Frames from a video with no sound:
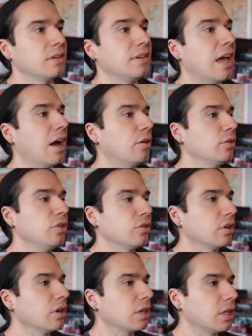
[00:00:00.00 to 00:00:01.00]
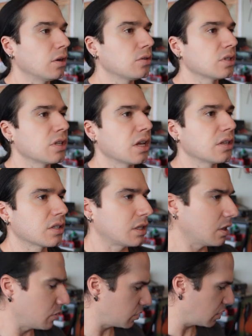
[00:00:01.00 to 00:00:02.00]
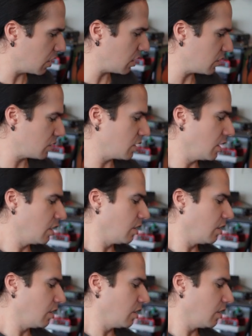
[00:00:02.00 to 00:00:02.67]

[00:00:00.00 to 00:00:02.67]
Now you can close this, close this,